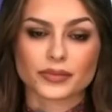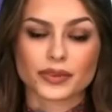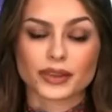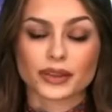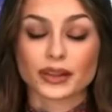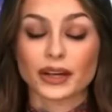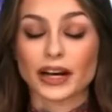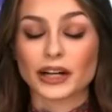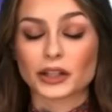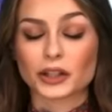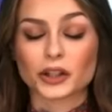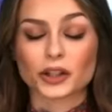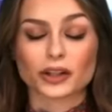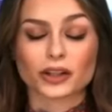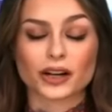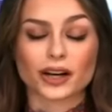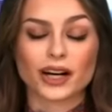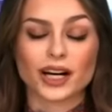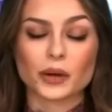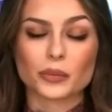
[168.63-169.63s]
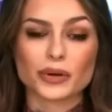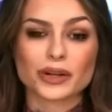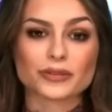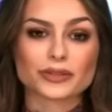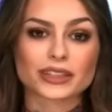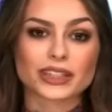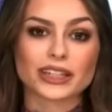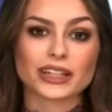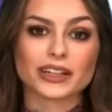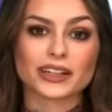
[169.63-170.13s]
Yeah, look, um, we've
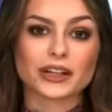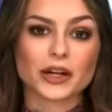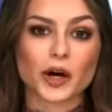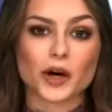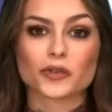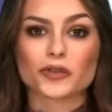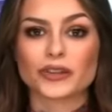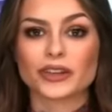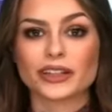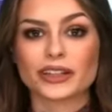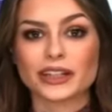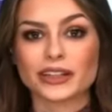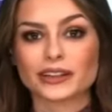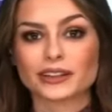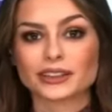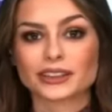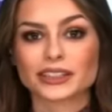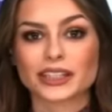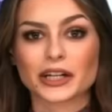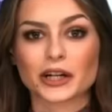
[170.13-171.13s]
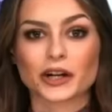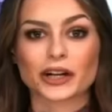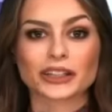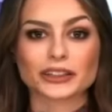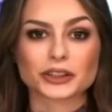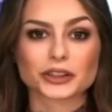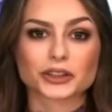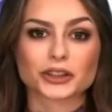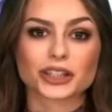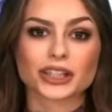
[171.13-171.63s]
seen over the years in our
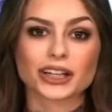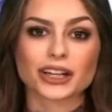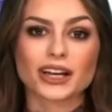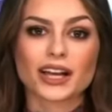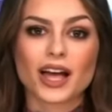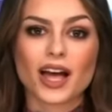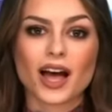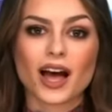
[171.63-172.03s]
history